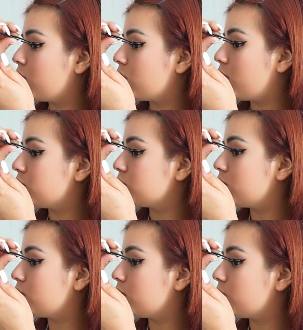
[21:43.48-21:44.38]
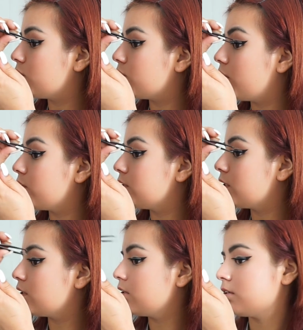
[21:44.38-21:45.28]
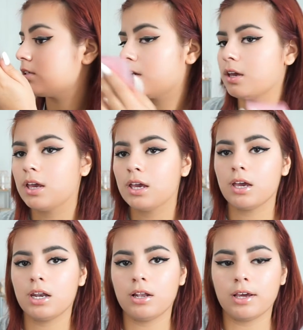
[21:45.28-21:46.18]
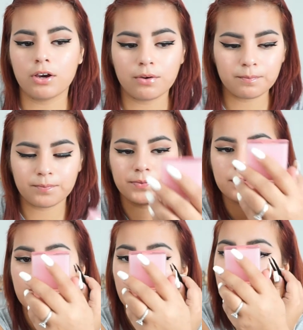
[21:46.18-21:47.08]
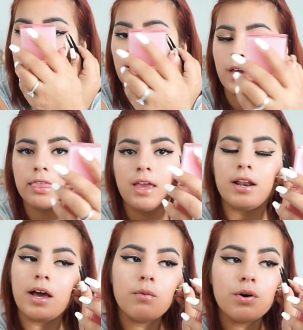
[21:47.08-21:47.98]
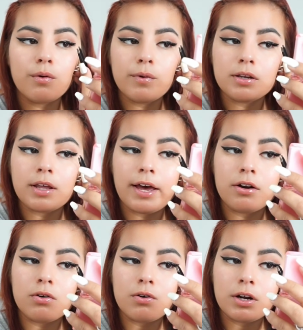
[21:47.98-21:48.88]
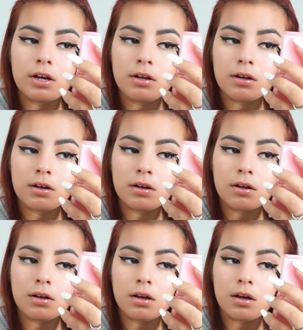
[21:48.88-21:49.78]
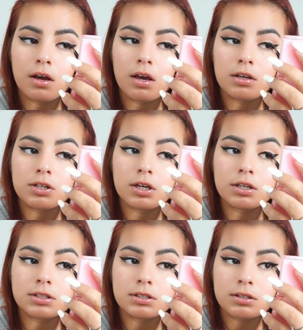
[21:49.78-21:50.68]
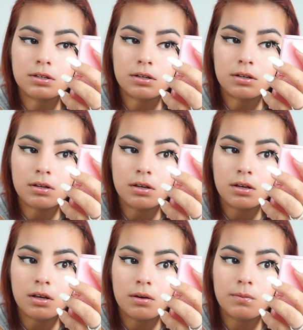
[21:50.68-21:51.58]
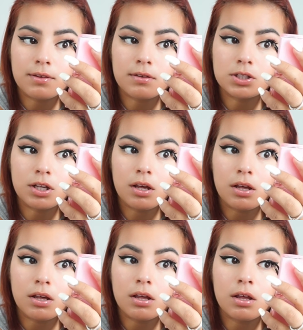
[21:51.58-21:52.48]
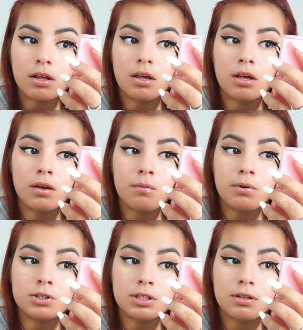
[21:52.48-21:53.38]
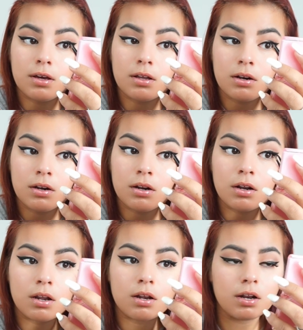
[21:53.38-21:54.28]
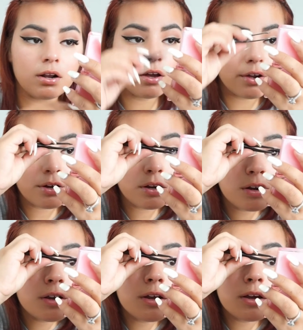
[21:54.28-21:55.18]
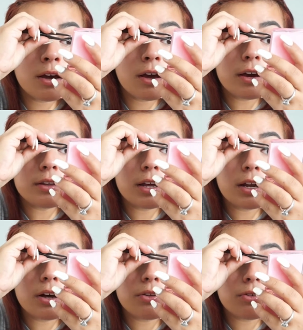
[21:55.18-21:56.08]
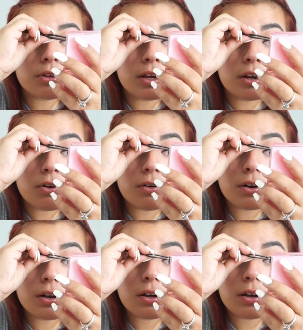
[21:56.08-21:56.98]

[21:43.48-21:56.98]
So I'll just hold it there for 5 seconds and I'll let go. And then I will go in the outer corner and just position it, push it down and let it go. And then I'll do the inner corner.